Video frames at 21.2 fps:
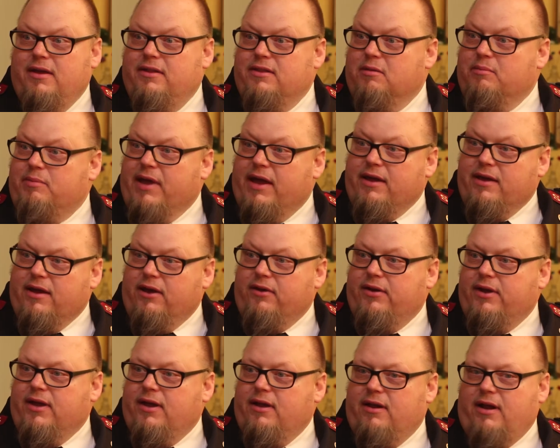in the Bay
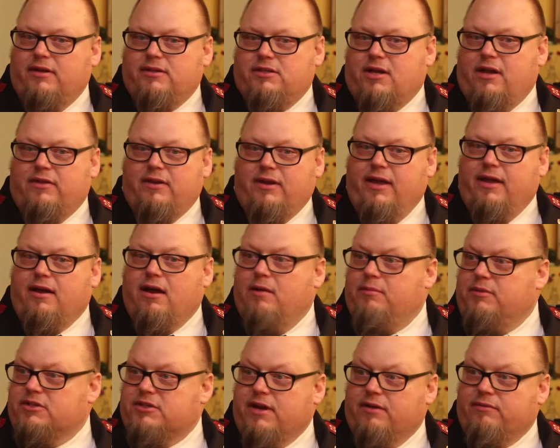Area, and I saw the lake
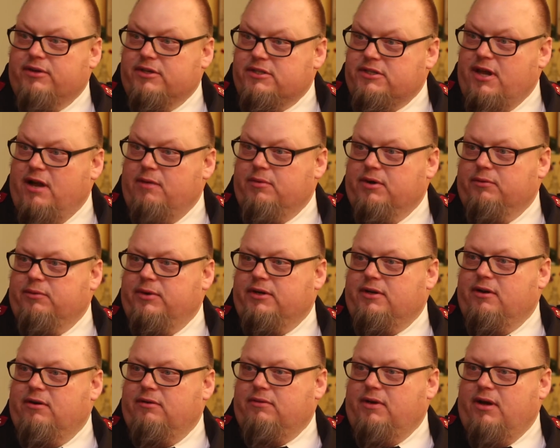almost every summer.
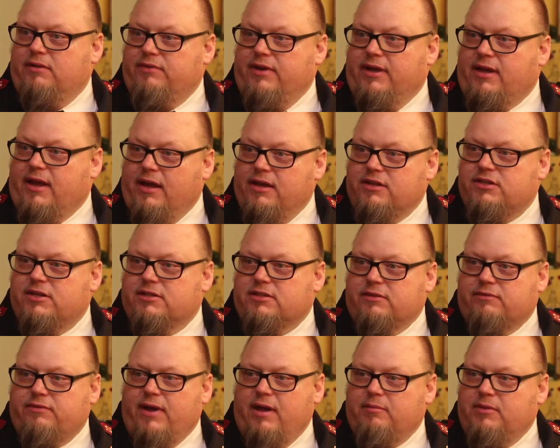We'd go on vacation
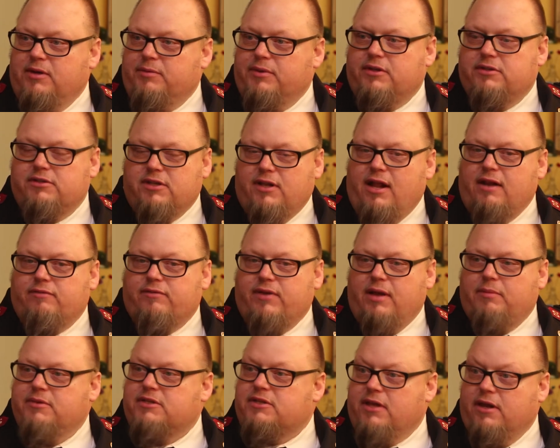as a family, but there's a lot of
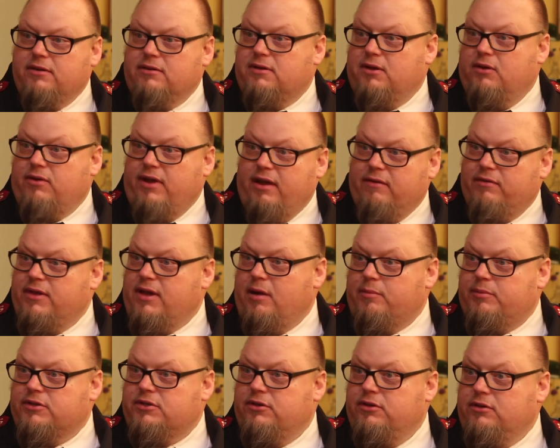families that don't have the
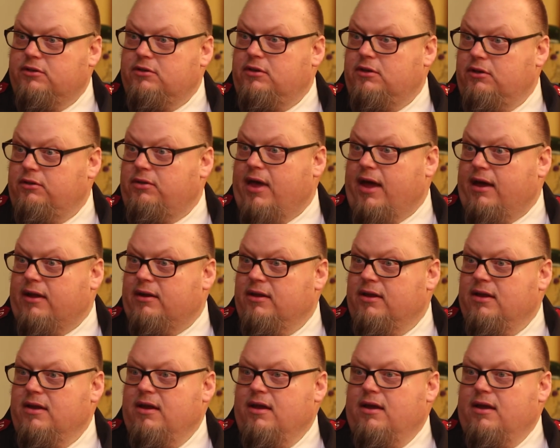opportunity to do that.